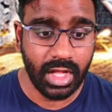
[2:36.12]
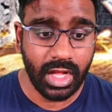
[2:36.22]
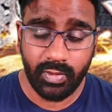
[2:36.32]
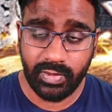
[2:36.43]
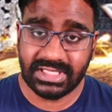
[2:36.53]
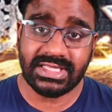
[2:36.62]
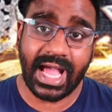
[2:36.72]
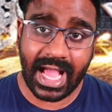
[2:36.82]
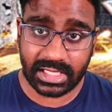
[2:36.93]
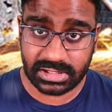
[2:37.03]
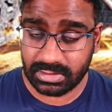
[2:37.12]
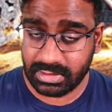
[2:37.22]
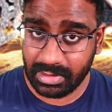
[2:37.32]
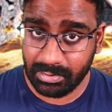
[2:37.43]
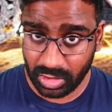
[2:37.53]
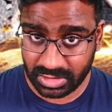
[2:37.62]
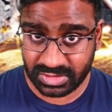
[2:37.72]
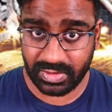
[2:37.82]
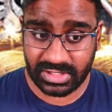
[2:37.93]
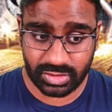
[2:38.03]
Within the ArcBox
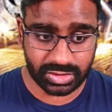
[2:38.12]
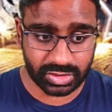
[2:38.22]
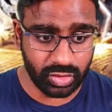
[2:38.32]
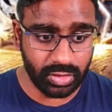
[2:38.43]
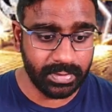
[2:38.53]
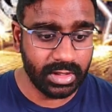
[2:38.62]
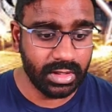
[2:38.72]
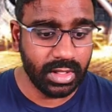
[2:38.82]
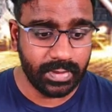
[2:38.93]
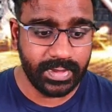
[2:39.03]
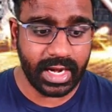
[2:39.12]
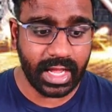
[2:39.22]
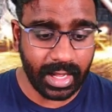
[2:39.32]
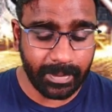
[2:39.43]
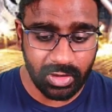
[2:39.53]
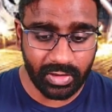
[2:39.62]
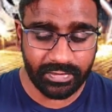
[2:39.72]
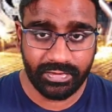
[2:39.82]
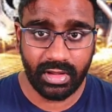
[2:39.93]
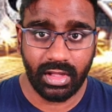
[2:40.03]
resource group, there are a couple of
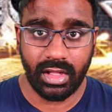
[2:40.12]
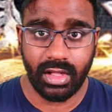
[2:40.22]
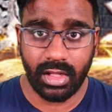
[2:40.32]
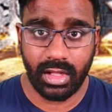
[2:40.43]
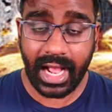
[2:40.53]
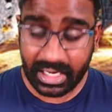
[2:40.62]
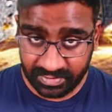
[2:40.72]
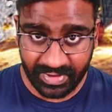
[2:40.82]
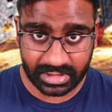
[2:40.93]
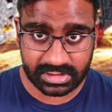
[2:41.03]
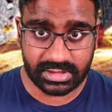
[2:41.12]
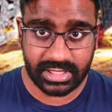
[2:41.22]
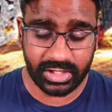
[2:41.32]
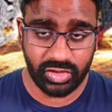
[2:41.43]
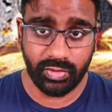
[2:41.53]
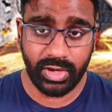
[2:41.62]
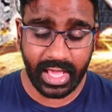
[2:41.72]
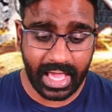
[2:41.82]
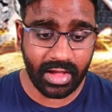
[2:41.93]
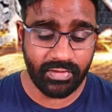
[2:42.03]
artifacts that you would
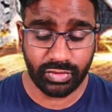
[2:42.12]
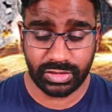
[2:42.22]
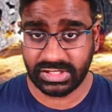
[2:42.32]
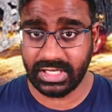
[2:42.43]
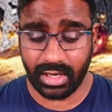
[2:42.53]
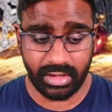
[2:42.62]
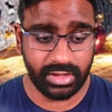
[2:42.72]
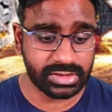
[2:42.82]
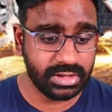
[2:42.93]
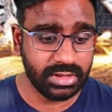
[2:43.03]
have for the scenarios.